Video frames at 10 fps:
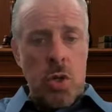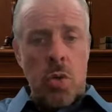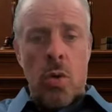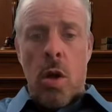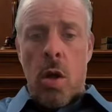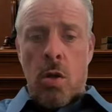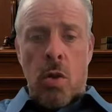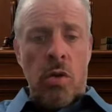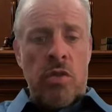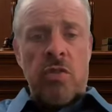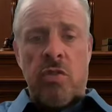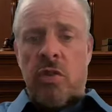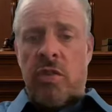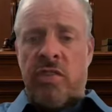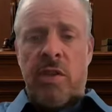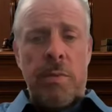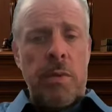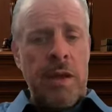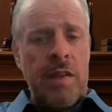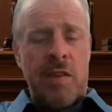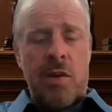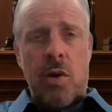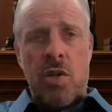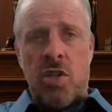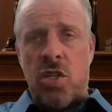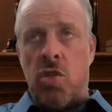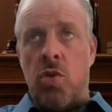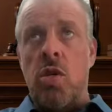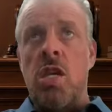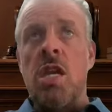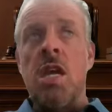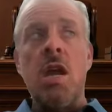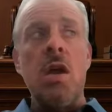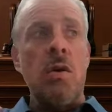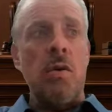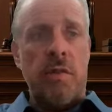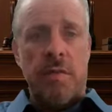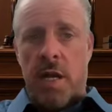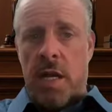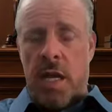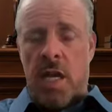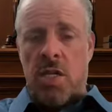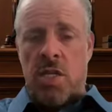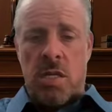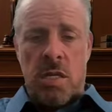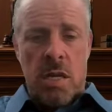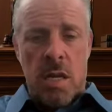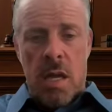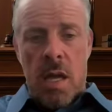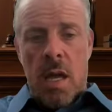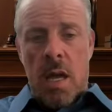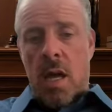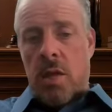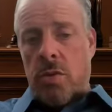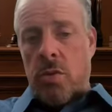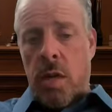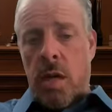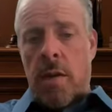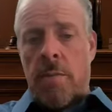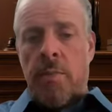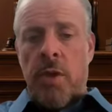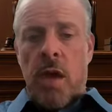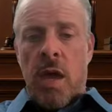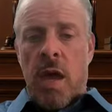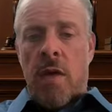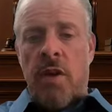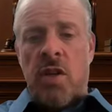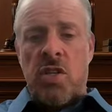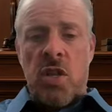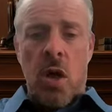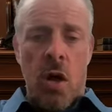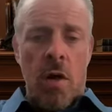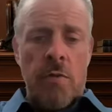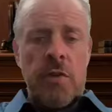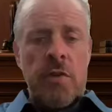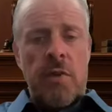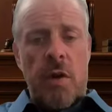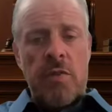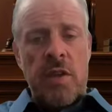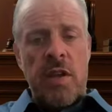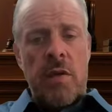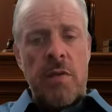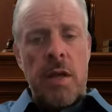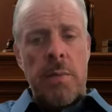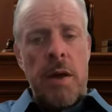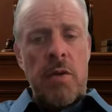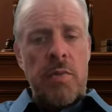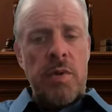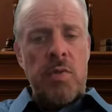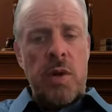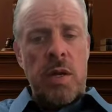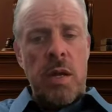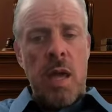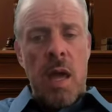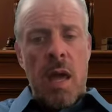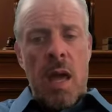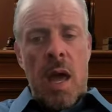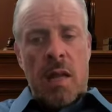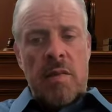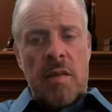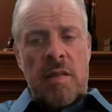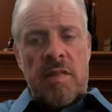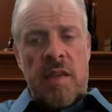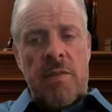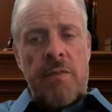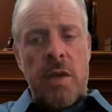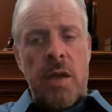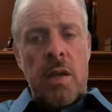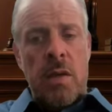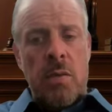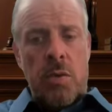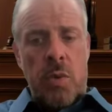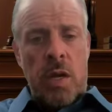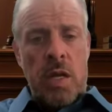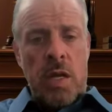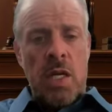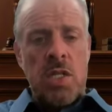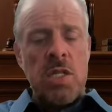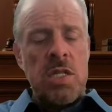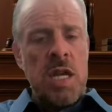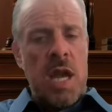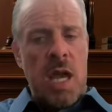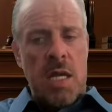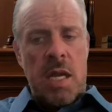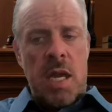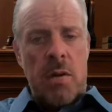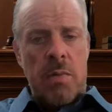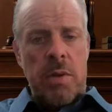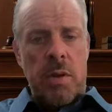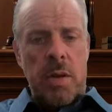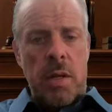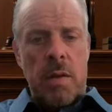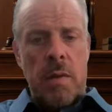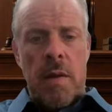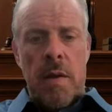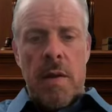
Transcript: Two, lawyers can turn a simple, easy question into years of litigation. And three, aviation law often involves a delicate balance between acting safely with regulations and accountability.